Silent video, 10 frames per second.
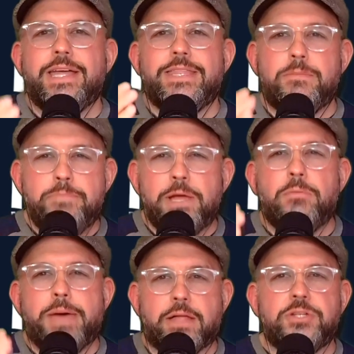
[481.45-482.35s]
that Bill
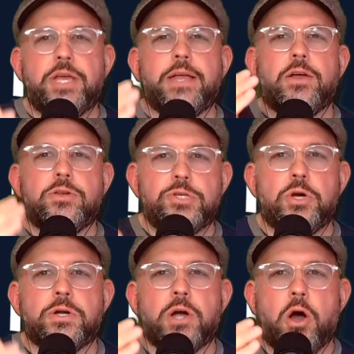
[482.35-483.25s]
Belichick
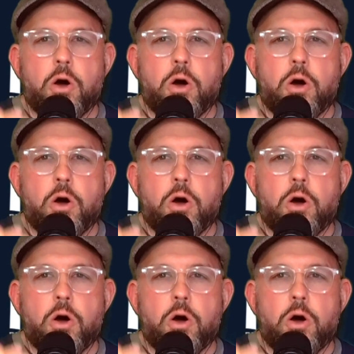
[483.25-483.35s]
took